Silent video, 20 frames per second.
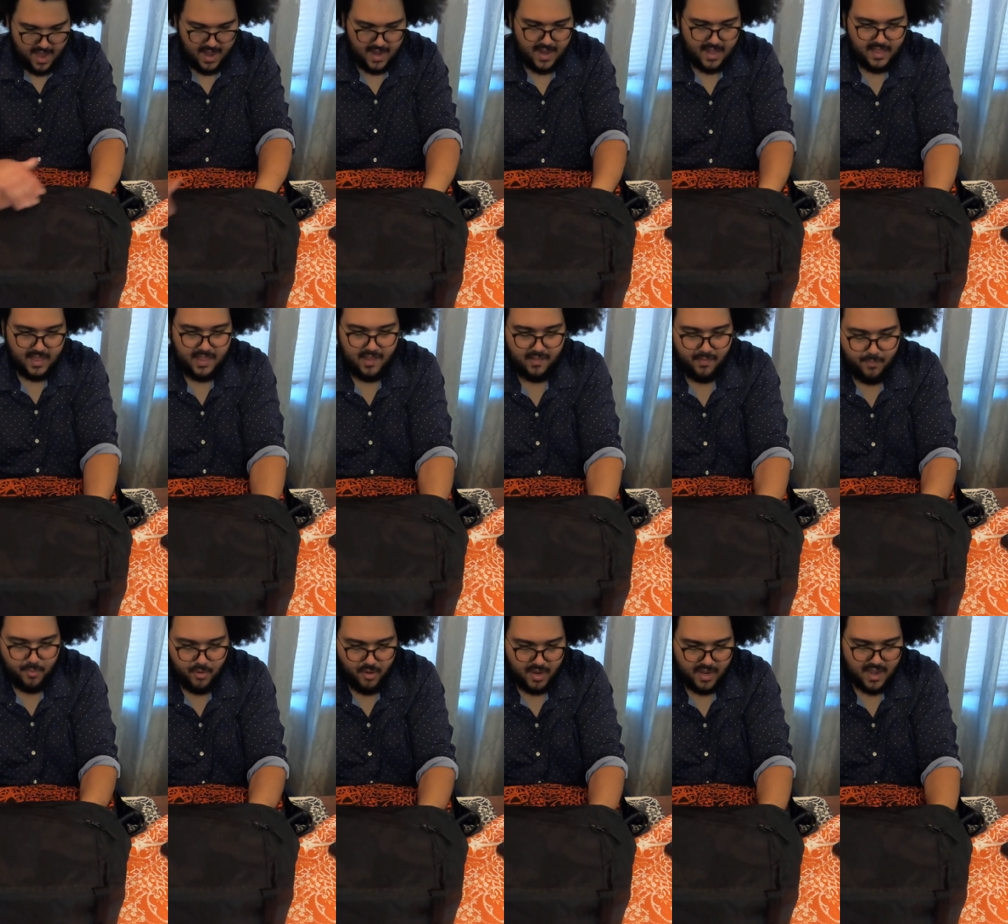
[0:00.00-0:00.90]
And at
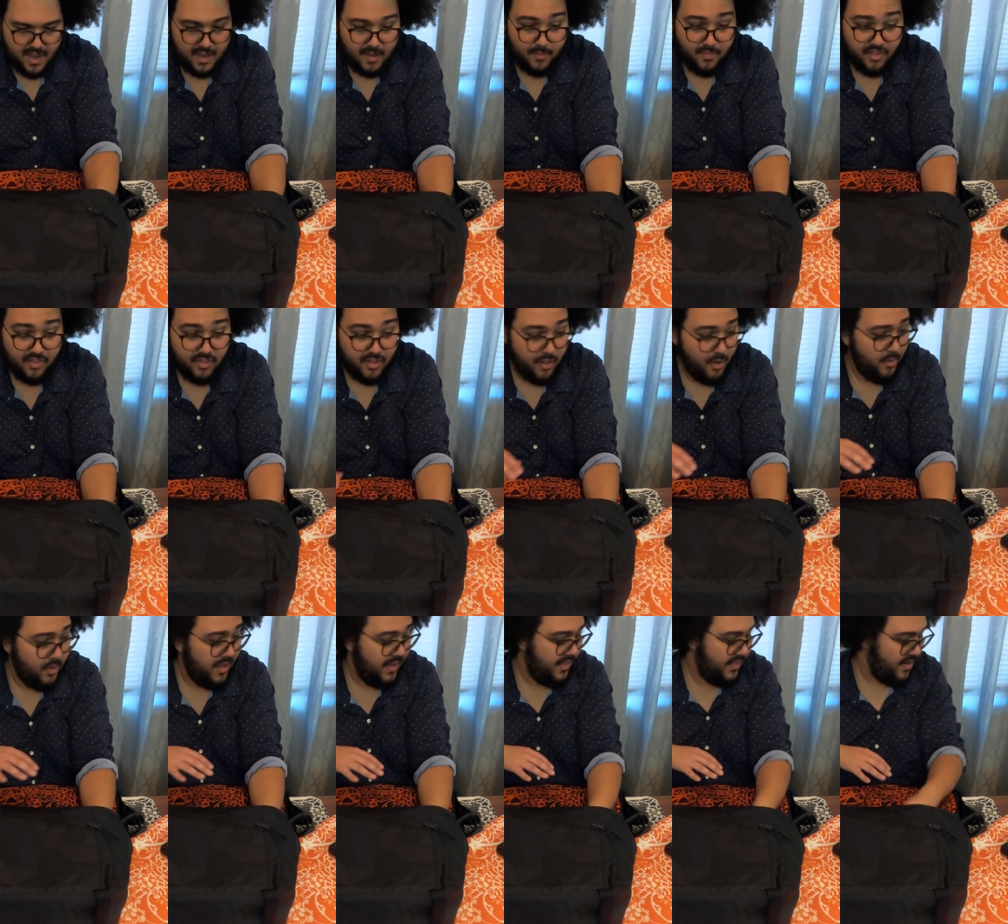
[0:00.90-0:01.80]
this point, I am
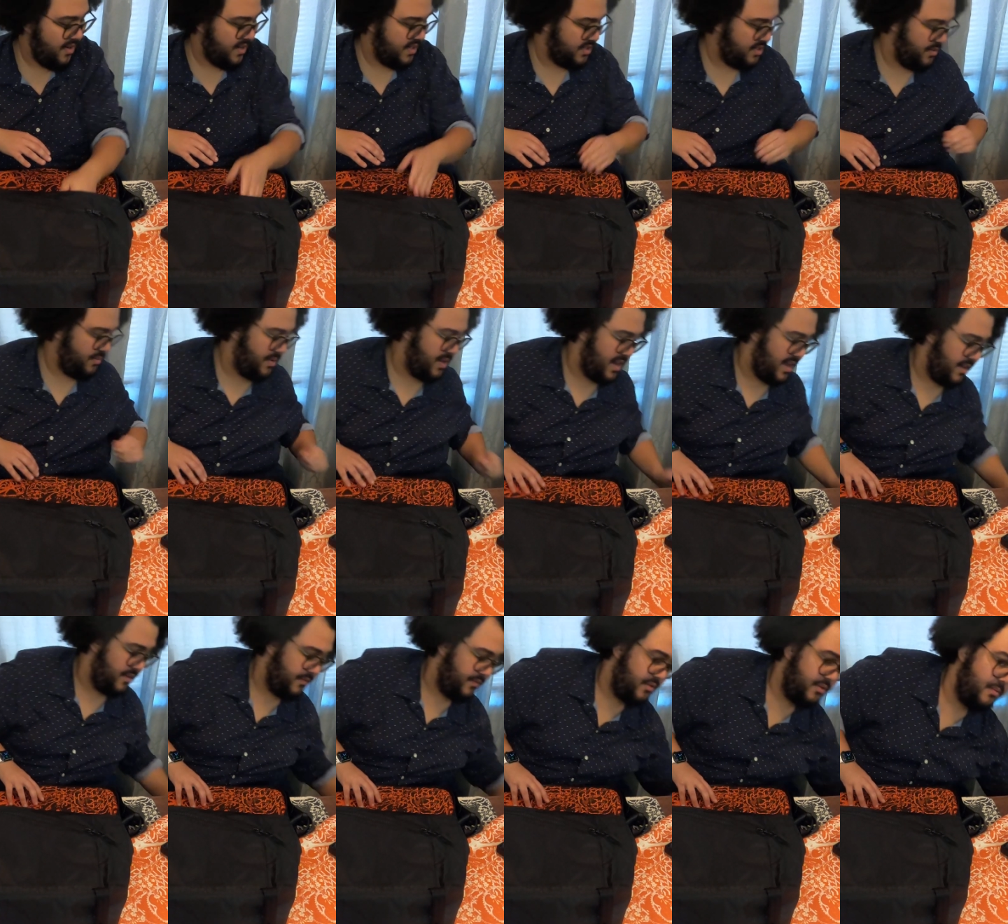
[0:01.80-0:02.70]
slowly starting to run
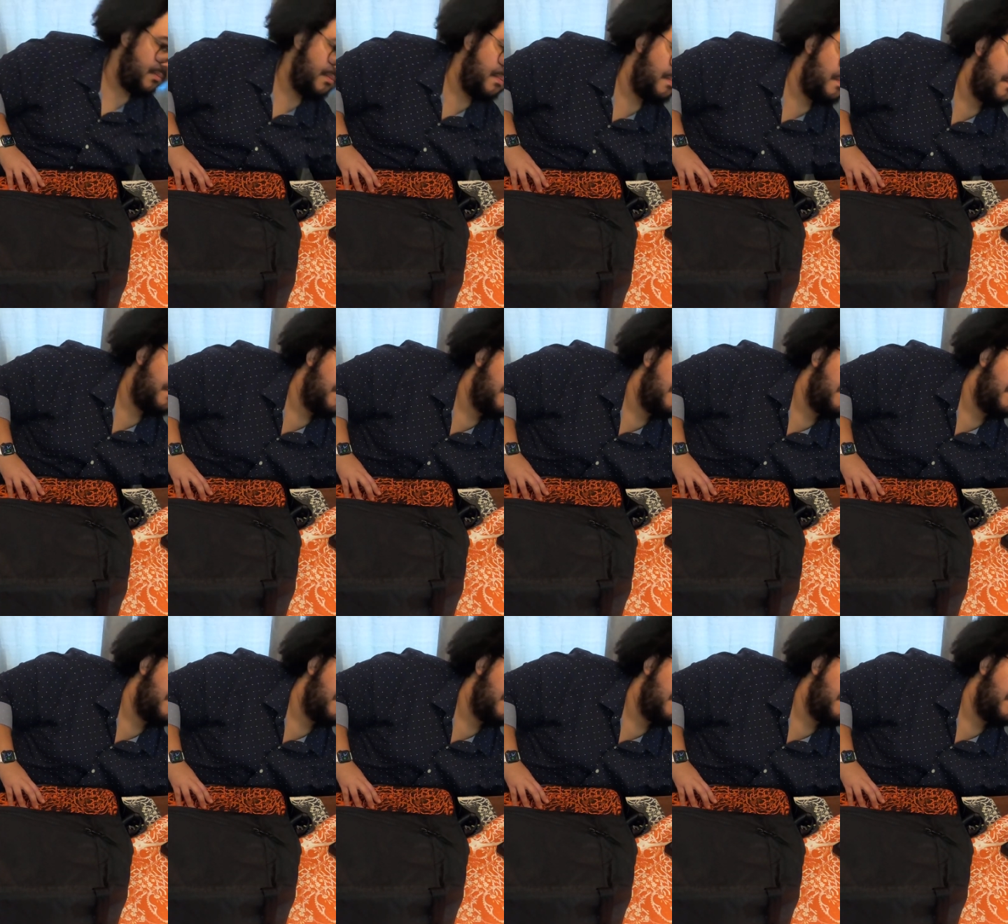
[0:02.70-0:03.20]
out of room.